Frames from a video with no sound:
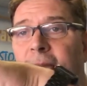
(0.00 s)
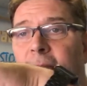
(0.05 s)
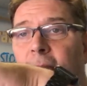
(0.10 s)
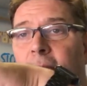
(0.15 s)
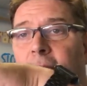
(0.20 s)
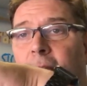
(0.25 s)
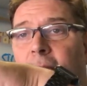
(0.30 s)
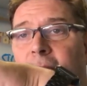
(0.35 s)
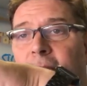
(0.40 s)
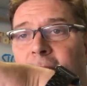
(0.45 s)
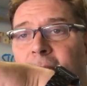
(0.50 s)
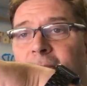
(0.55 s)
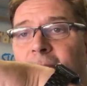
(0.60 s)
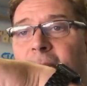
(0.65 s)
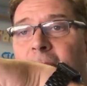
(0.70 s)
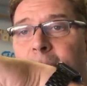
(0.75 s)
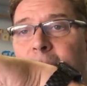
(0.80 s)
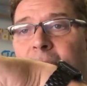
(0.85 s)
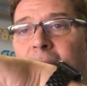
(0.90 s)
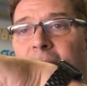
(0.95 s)
aileron is
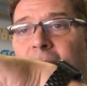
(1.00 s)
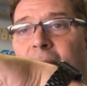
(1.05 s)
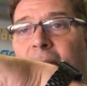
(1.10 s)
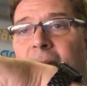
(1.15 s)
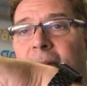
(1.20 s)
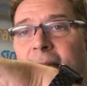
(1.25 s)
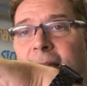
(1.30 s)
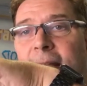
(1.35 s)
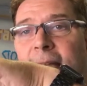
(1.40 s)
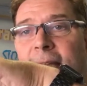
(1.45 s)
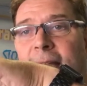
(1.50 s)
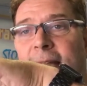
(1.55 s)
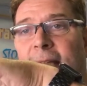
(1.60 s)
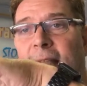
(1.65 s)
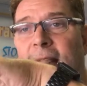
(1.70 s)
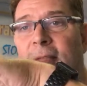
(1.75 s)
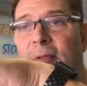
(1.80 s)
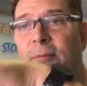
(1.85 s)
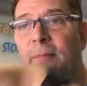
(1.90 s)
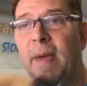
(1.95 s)
flapping like that
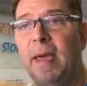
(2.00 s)
and it's